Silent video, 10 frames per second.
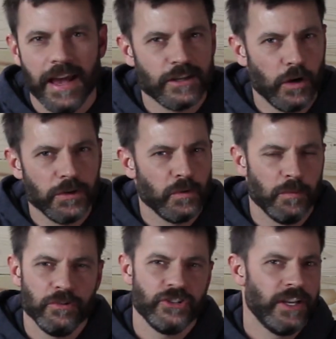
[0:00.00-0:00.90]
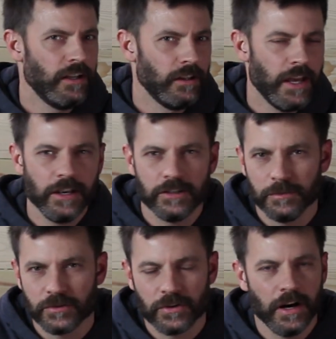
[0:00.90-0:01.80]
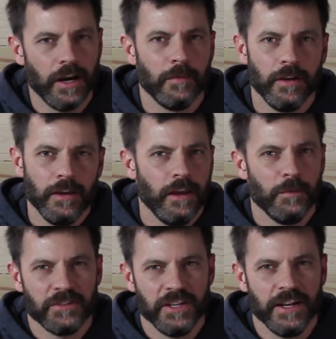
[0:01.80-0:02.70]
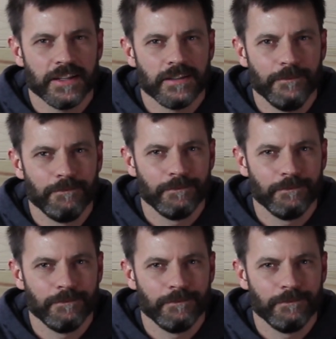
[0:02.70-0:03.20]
As always, we appreciate a like, a subscribe, and we'll see you next time.